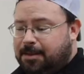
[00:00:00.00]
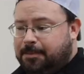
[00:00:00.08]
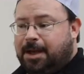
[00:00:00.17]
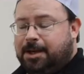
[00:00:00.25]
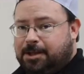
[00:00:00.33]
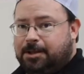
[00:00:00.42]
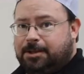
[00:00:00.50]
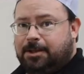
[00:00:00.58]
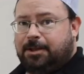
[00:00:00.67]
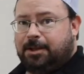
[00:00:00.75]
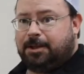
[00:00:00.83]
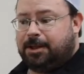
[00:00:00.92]
Make sure it's good
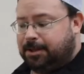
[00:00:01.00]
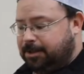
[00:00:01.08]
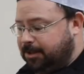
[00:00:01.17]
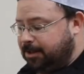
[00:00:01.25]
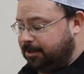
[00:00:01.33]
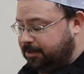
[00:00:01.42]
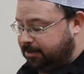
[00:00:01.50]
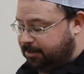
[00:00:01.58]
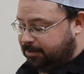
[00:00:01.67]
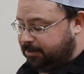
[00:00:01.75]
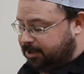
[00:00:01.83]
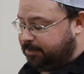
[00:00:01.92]
and clean in there.
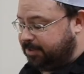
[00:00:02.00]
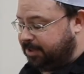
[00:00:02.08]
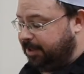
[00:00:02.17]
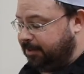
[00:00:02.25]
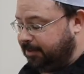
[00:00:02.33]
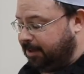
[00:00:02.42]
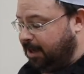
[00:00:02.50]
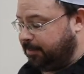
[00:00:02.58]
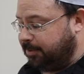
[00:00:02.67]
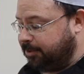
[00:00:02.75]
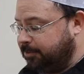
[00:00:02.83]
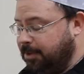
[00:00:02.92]
This particular
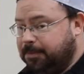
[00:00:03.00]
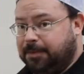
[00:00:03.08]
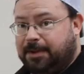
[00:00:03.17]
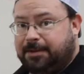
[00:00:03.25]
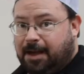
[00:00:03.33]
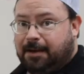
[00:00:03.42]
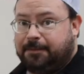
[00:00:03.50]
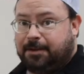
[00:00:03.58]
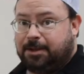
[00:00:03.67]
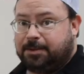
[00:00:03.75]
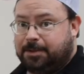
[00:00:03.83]
camper is equipped with a tank flush,